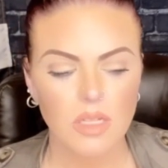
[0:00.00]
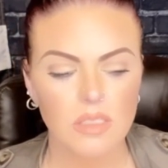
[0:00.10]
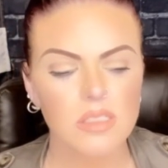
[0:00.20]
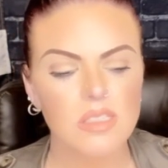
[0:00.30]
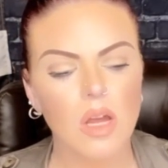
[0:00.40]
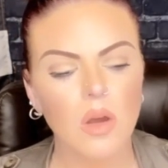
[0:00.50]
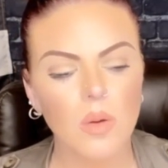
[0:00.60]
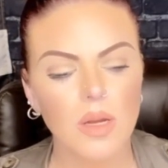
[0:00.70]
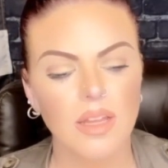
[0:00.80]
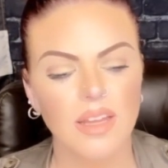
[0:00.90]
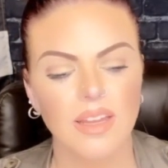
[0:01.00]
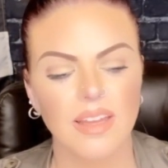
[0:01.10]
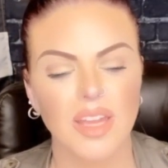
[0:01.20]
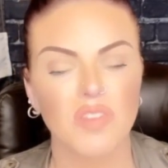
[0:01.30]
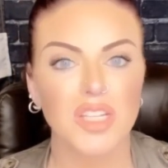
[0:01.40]
So
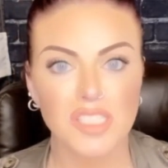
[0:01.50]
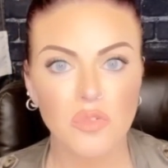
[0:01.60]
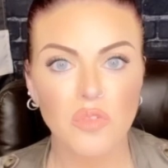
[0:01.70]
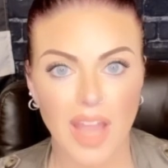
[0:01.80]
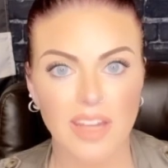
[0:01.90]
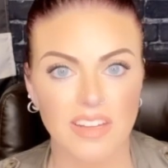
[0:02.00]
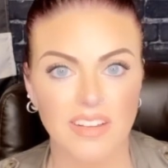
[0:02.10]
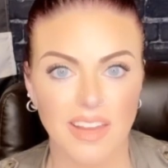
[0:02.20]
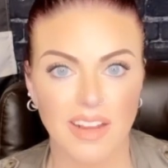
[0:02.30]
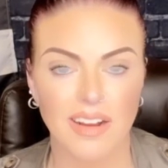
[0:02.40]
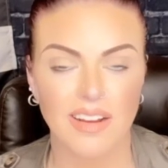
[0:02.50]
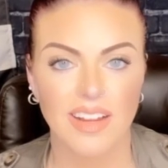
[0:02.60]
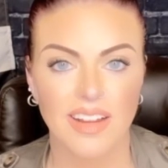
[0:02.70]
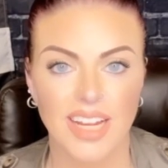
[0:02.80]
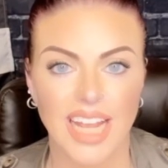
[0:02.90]
if he's a regular there
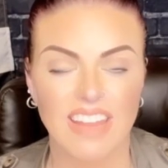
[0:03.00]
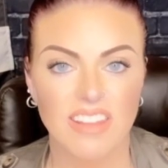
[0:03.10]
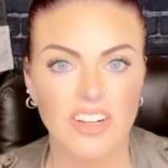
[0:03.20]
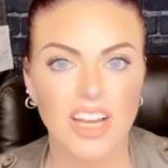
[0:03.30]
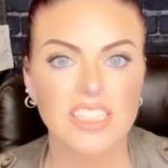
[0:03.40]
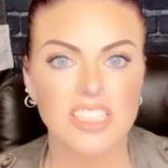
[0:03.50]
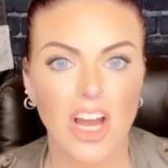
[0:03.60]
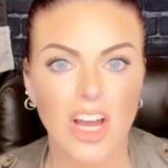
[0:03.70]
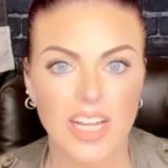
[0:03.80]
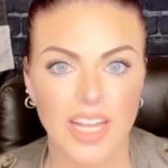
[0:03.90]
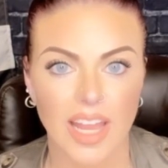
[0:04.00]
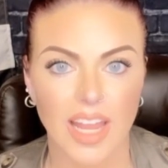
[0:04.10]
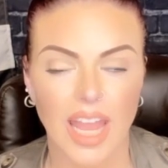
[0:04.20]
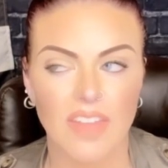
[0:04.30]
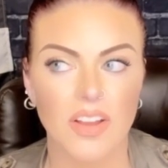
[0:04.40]
and they're not
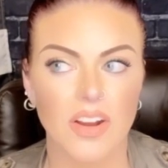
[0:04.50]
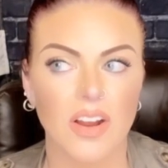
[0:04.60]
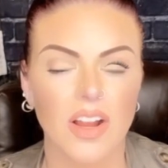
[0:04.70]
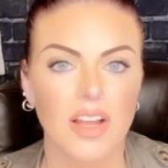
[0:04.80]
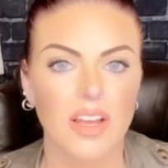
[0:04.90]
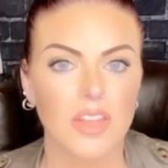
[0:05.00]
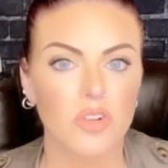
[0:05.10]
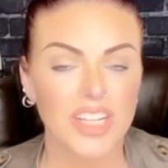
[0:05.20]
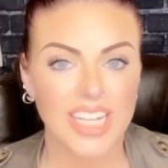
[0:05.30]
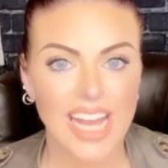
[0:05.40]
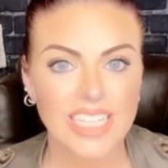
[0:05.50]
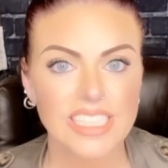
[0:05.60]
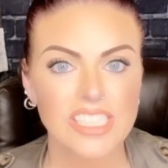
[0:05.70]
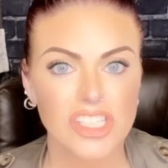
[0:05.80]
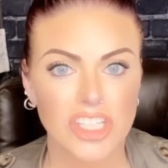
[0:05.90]
talking and they're
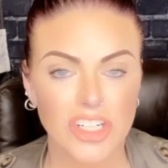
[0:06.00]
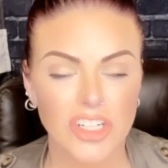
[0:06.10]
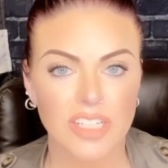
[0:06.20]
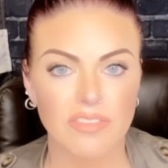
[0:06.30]
redacting security